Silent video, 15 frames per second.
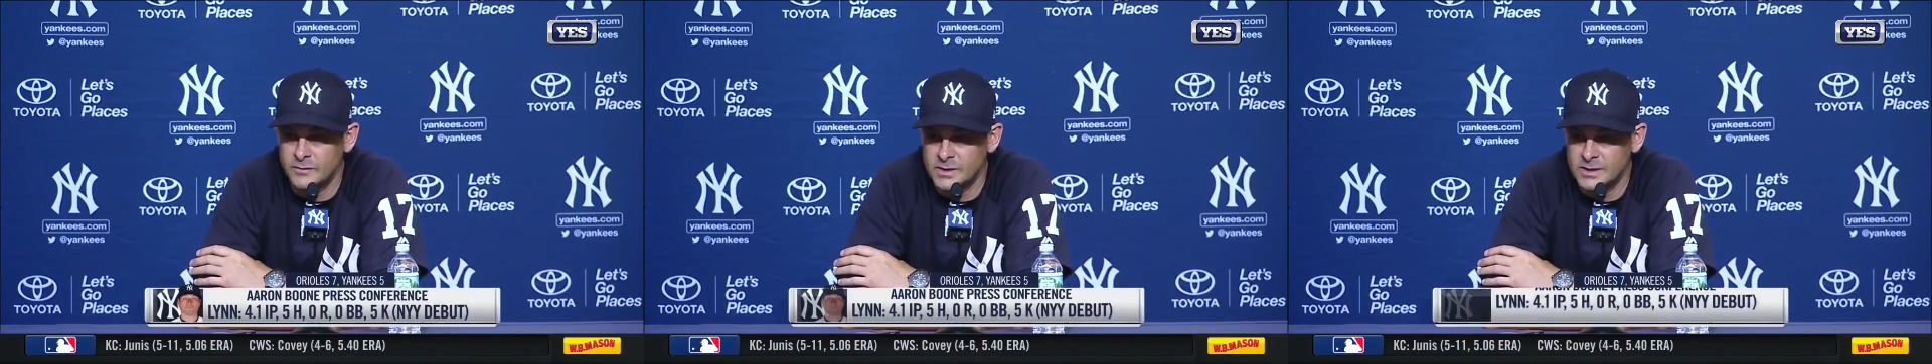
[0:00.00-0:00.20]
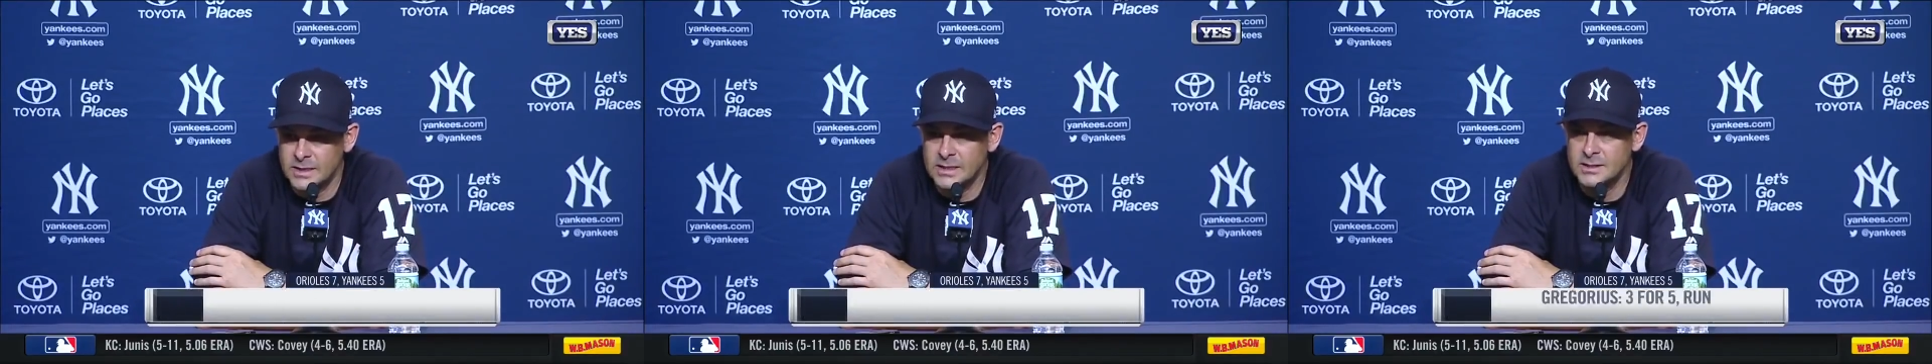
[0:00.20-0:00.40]

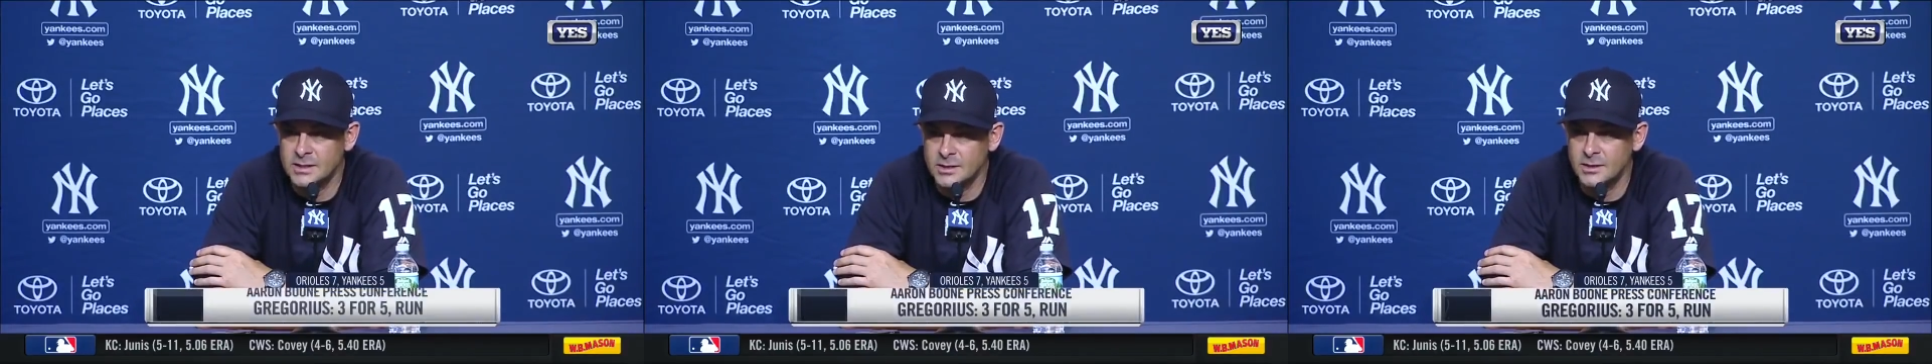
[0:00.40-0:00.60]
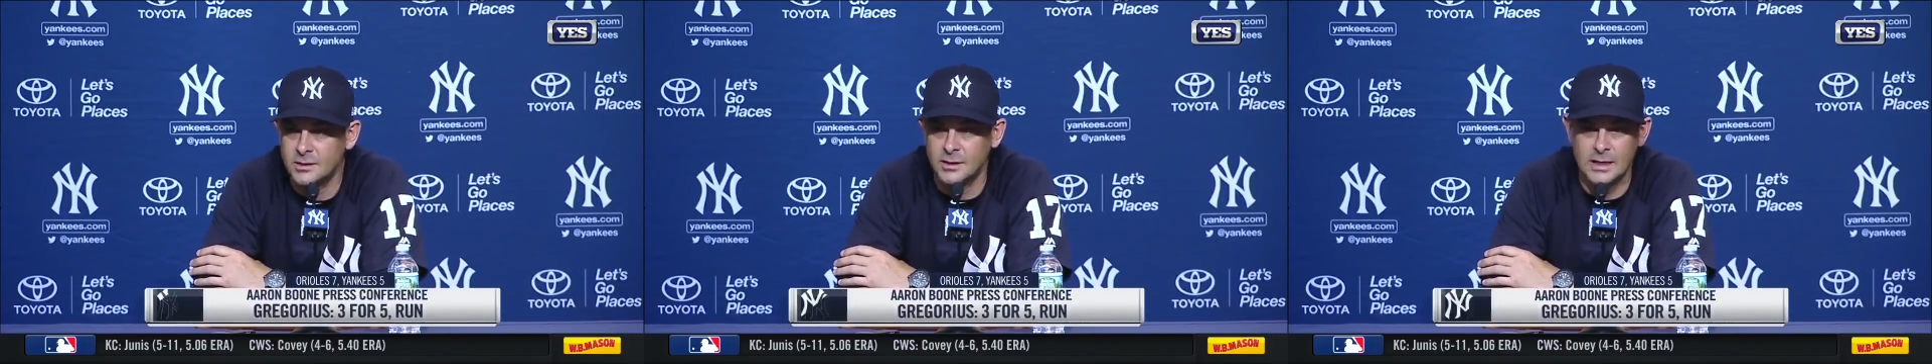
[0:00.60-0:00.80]
of a
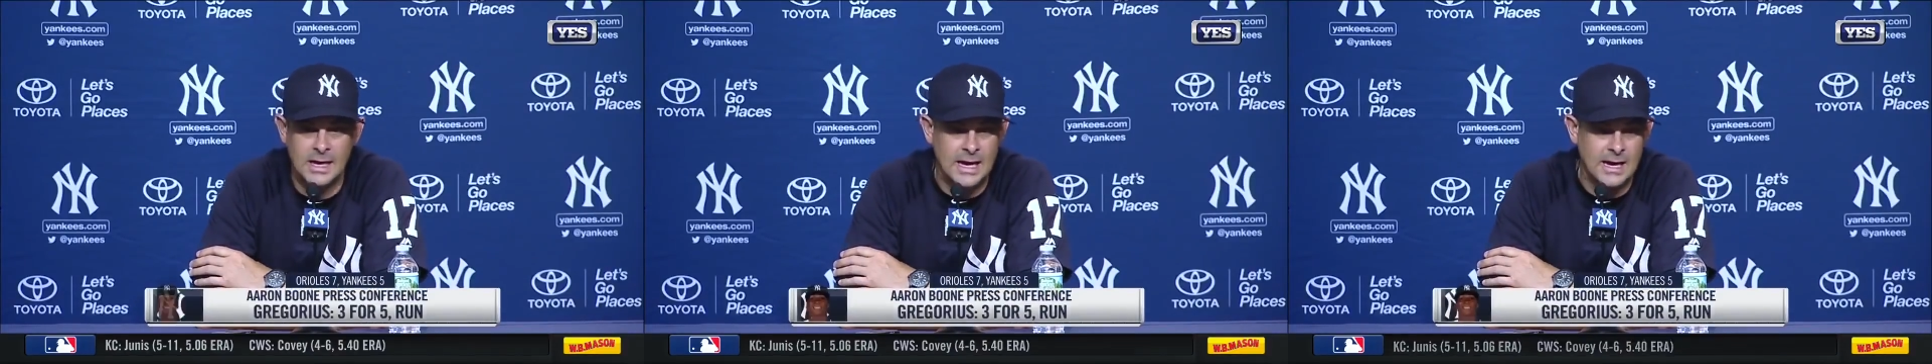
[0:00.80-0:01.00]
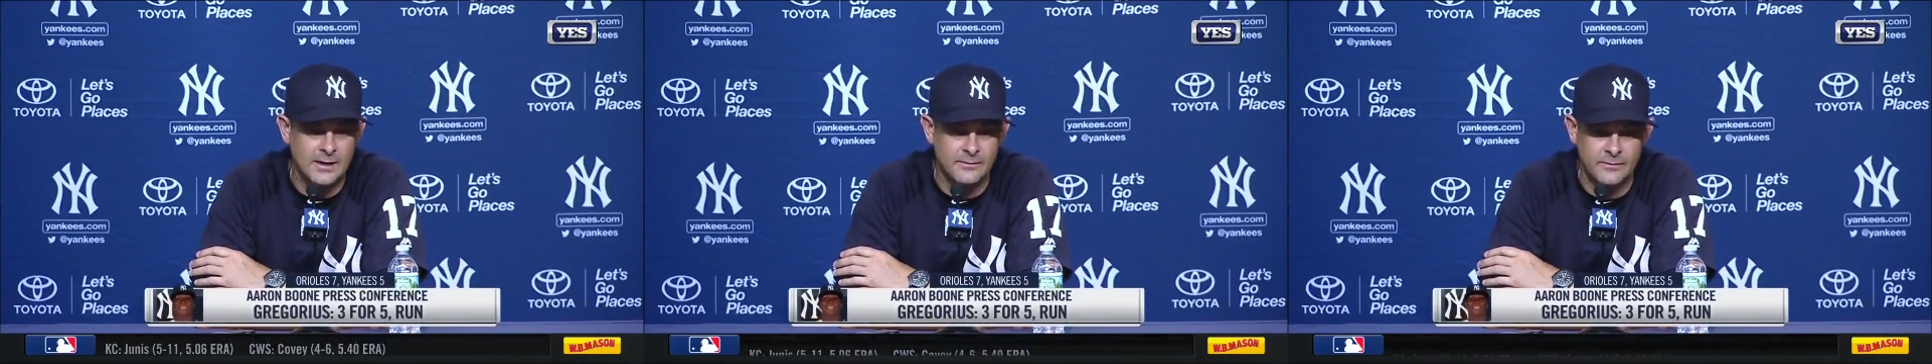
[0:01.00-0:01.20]
season, you're going
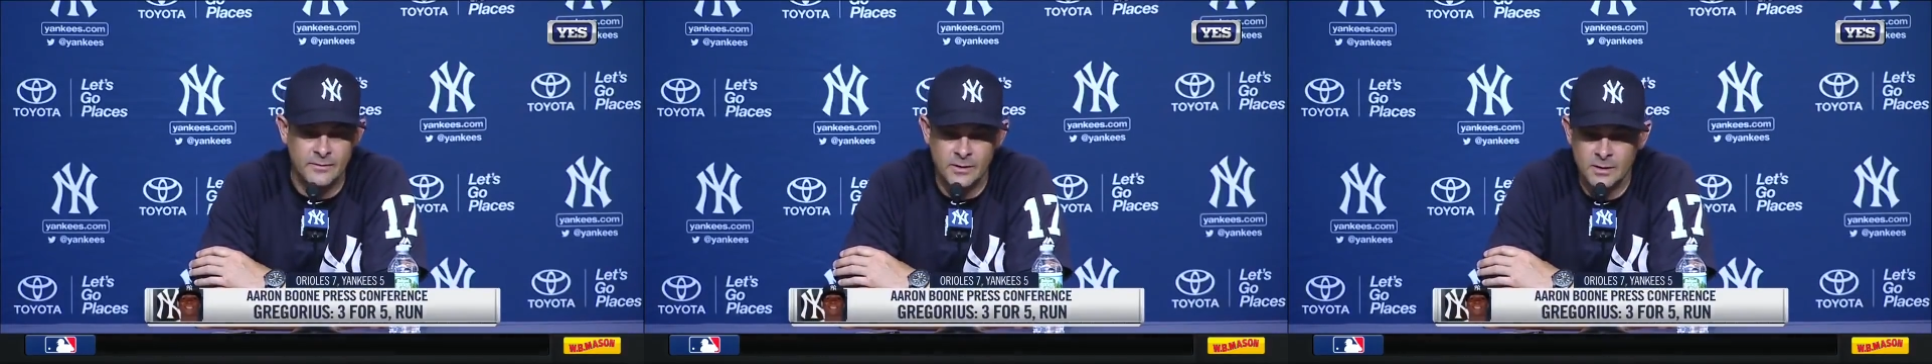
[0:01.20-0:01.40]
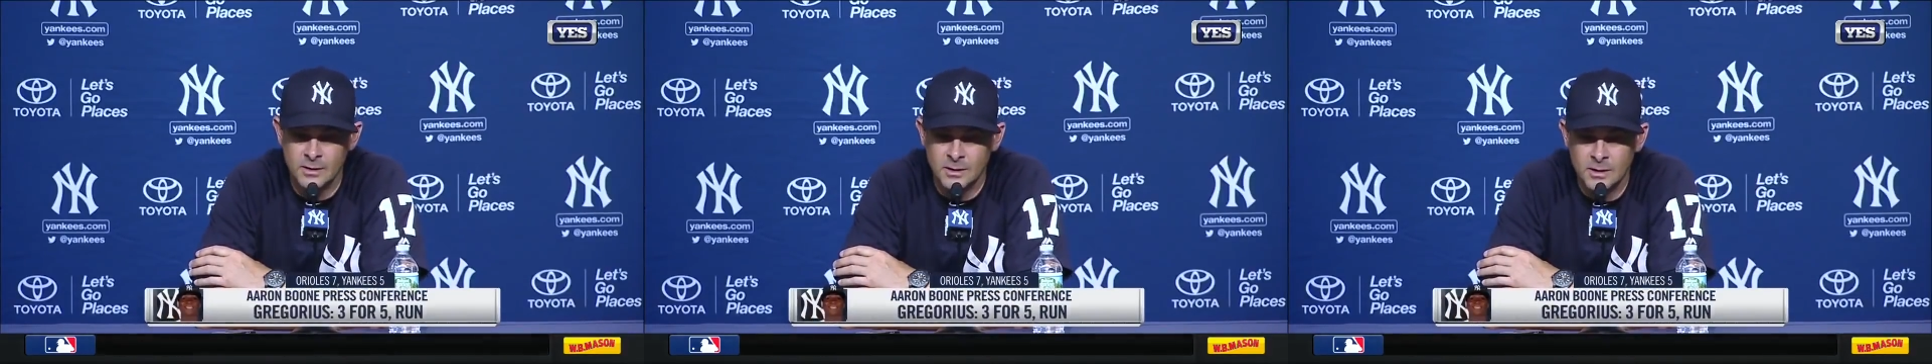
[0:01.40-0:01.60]
to have